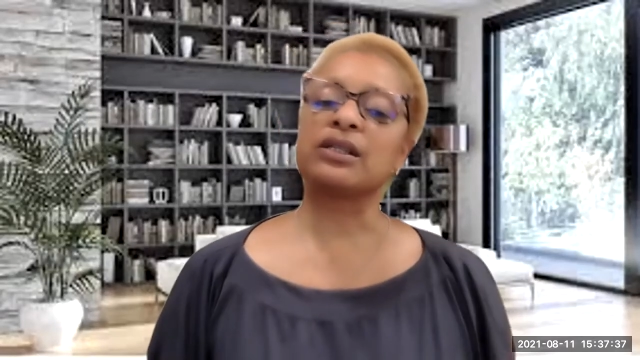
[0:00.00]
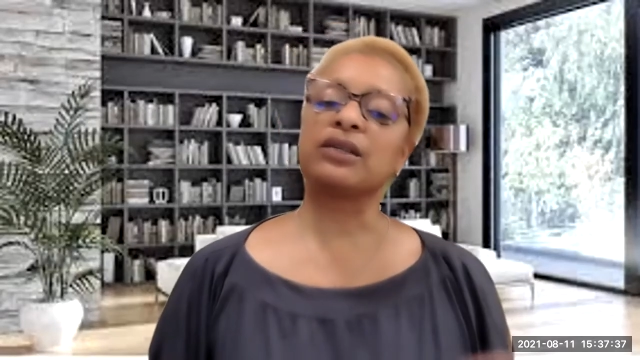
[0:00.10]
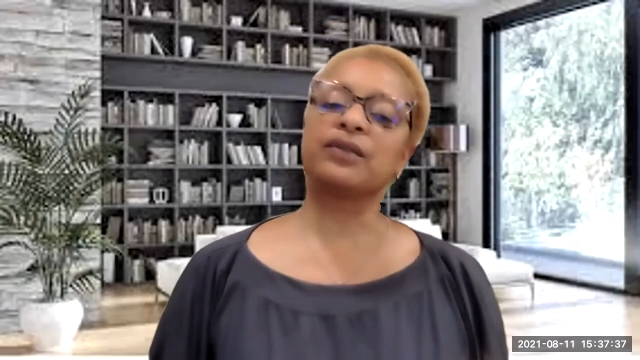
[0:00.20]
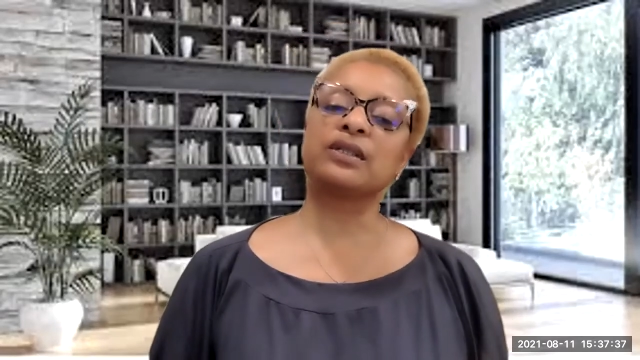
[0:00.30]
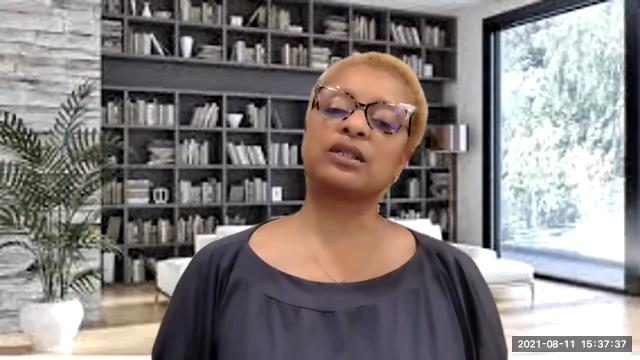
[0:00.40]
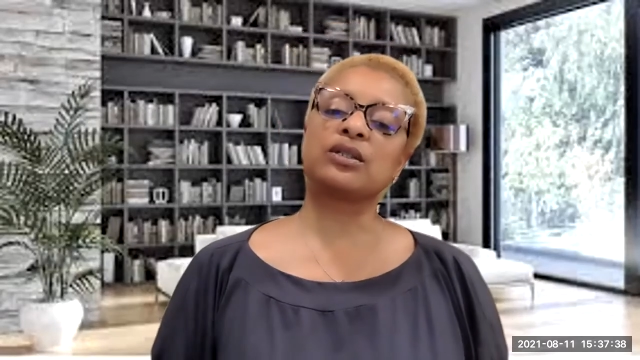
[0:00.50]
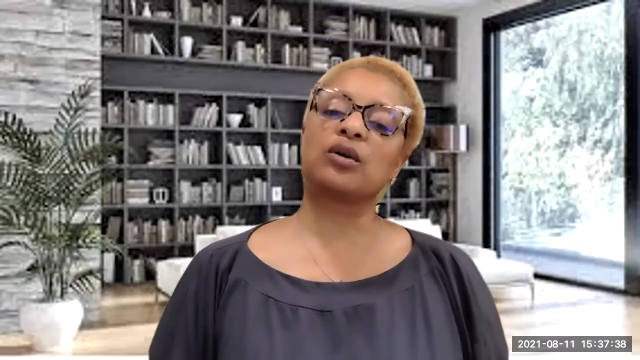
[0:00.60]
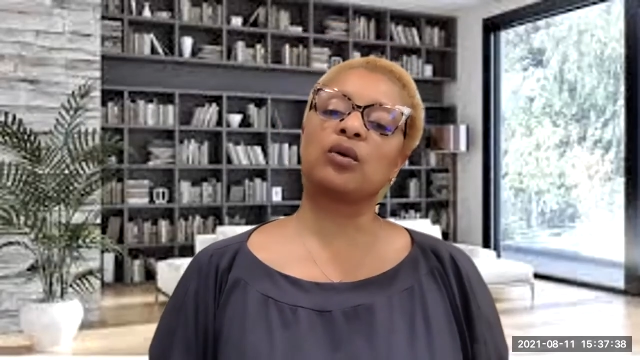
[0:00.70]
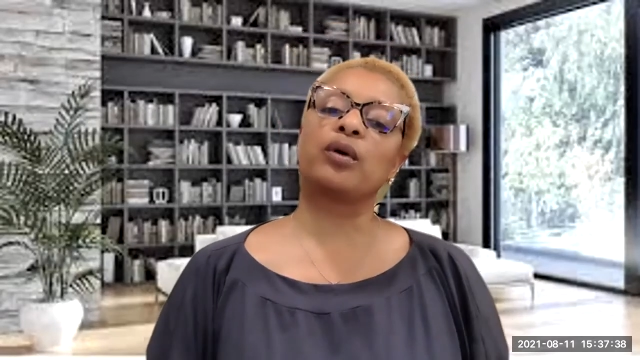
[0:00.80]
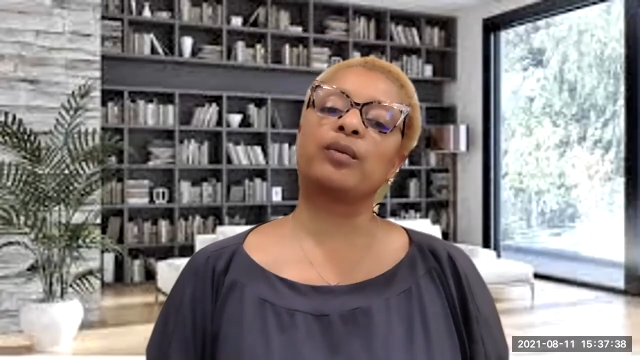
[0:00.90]
San
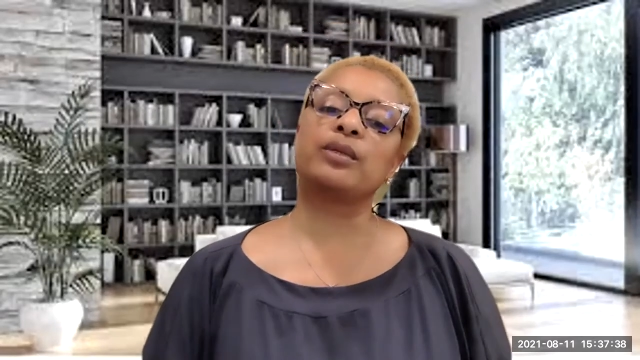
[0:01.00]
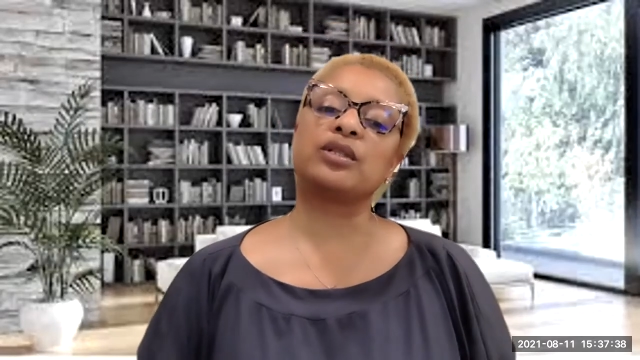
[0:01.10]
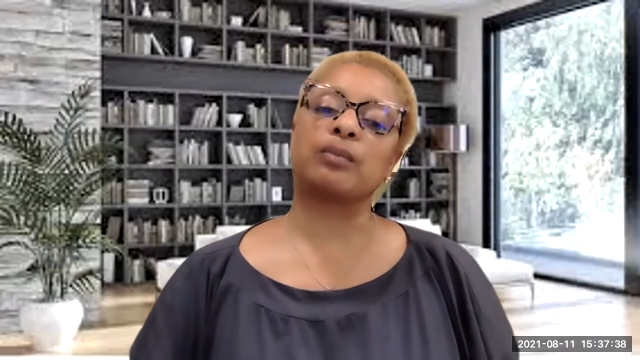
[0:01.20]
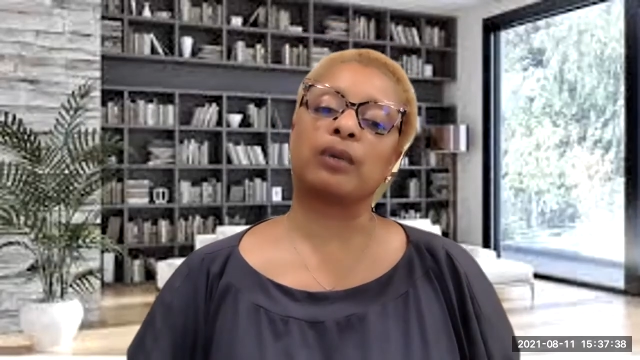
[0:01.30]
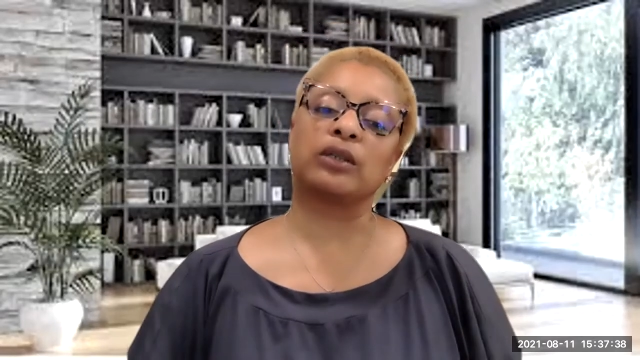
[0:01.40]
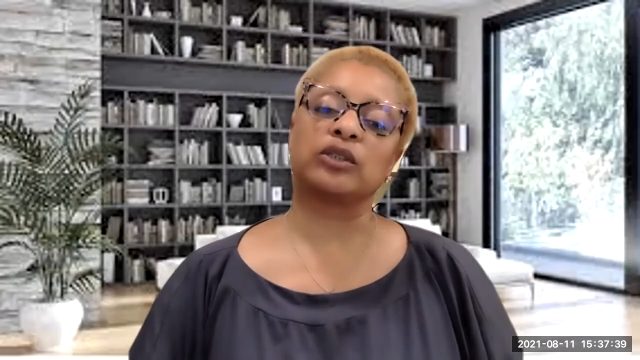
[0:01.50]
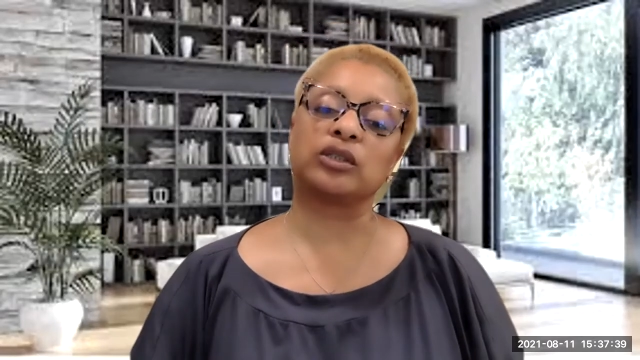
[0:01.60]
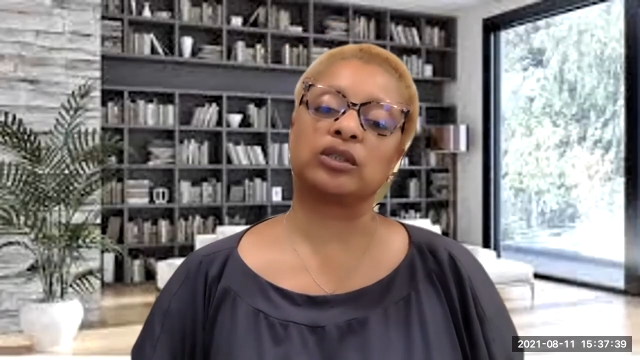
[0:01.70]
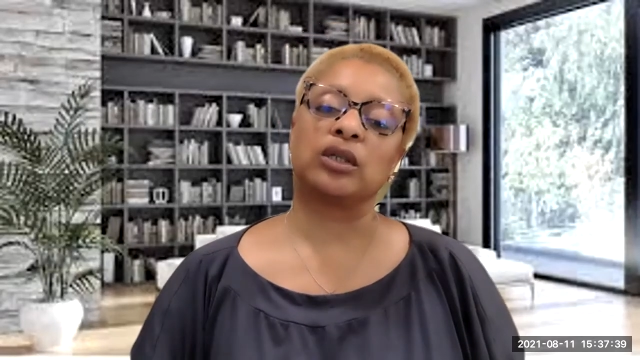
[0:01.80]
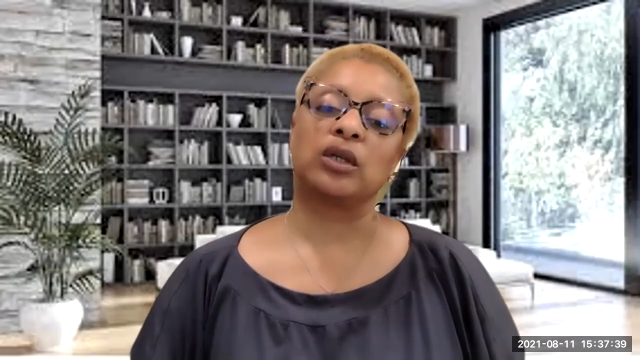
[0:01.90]
Francisco Women's
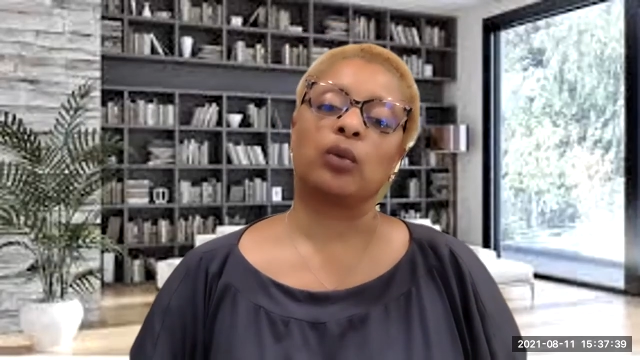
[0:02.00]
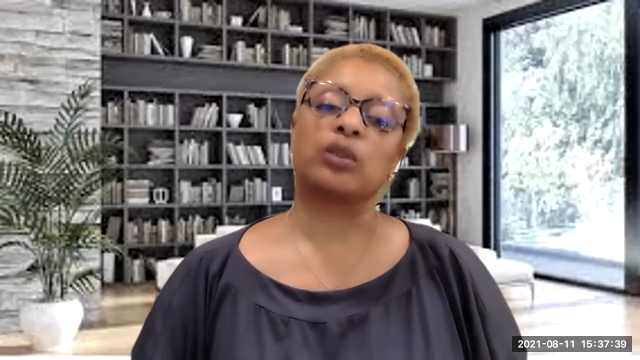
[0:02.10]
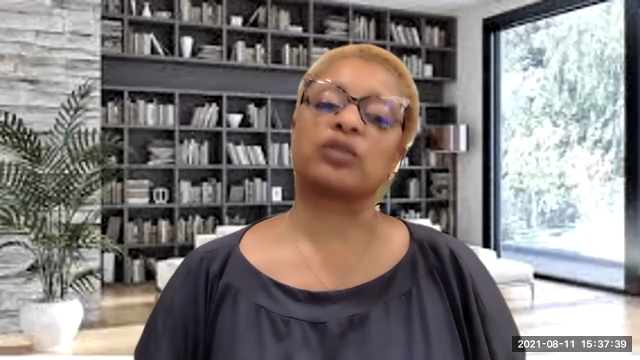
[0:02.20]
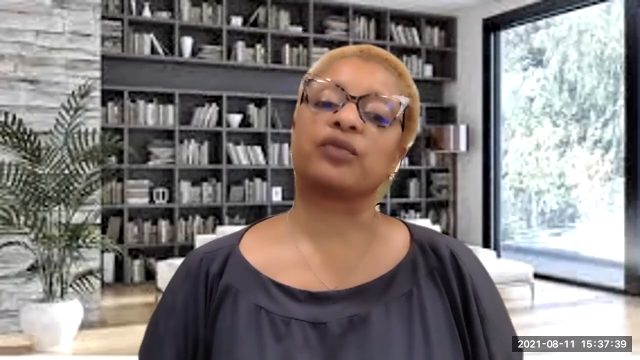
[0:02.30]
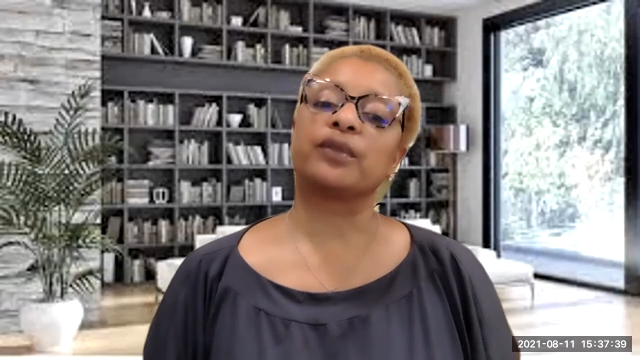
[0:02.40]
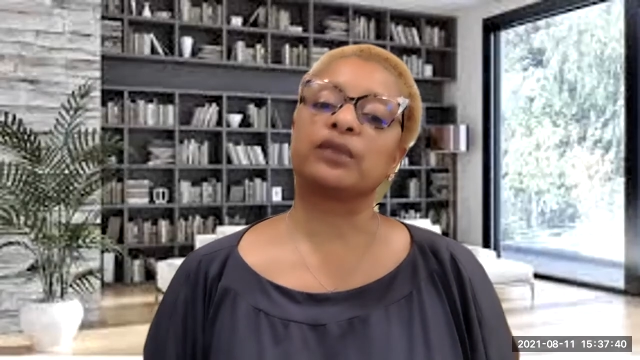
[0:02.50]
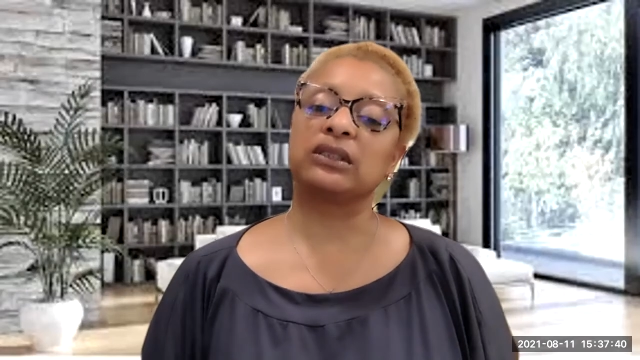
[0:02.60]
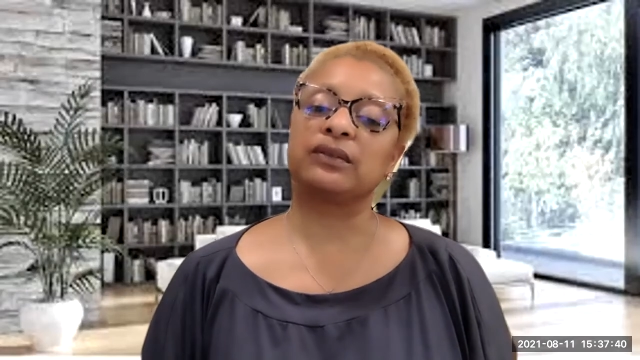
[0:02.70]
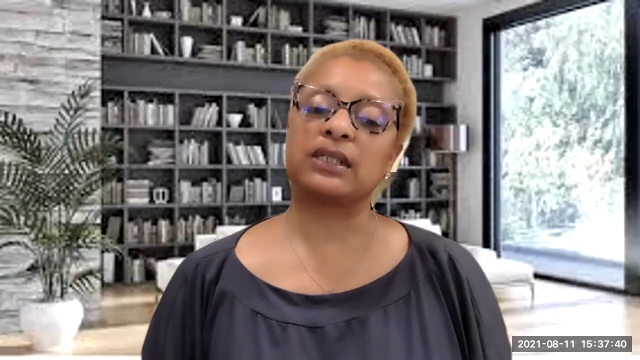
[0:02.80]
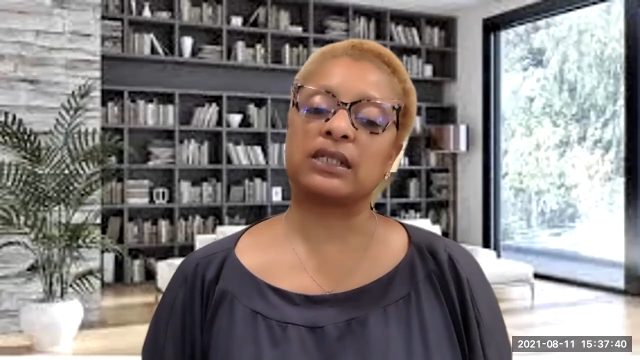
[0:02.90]
March was the first
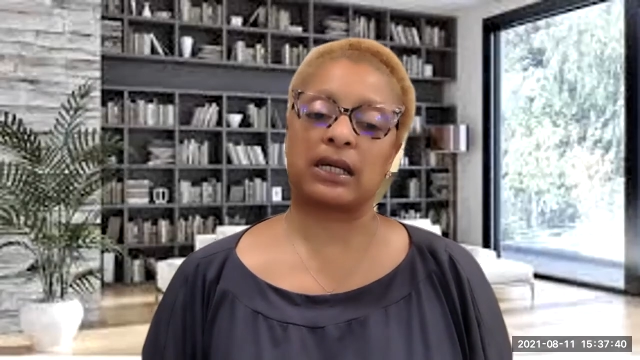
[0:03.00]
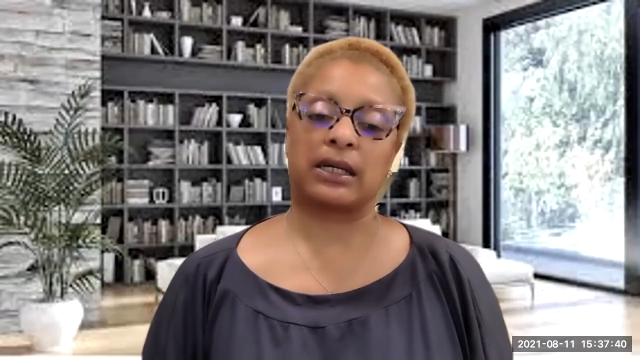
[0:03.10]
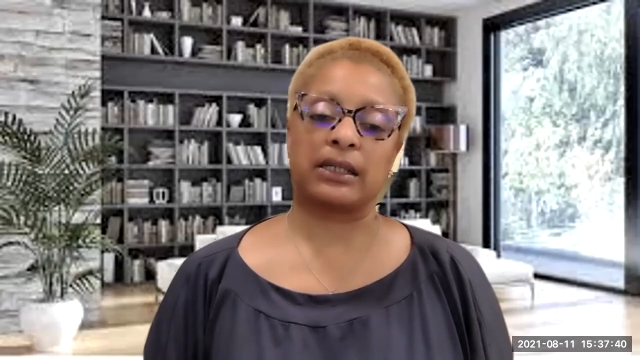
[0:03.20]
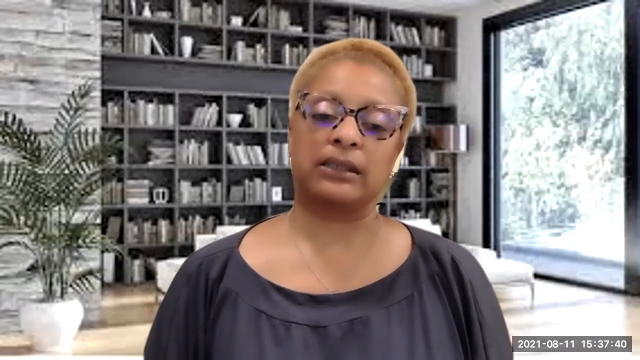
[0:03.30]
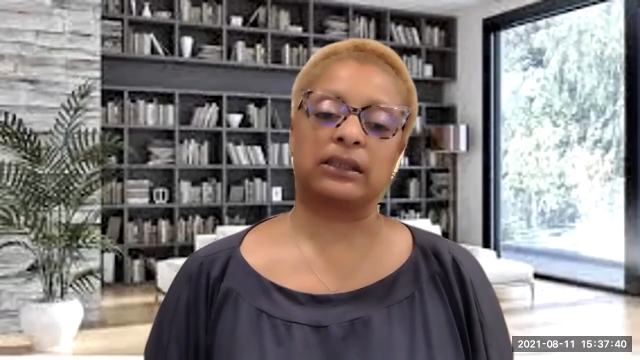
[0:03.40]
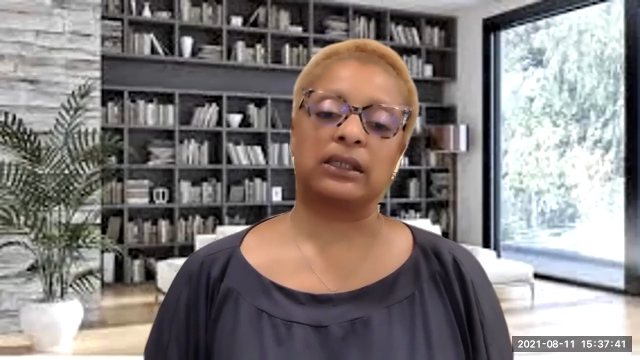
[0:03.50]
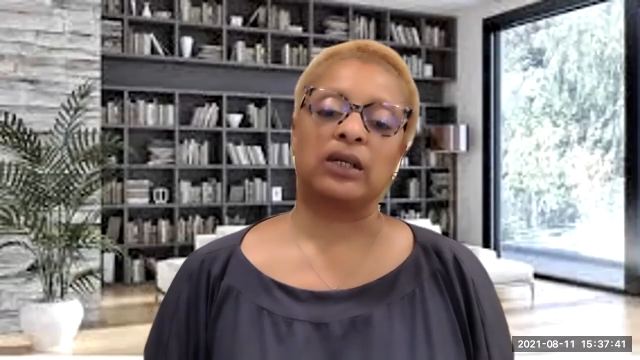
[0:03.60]
of its kind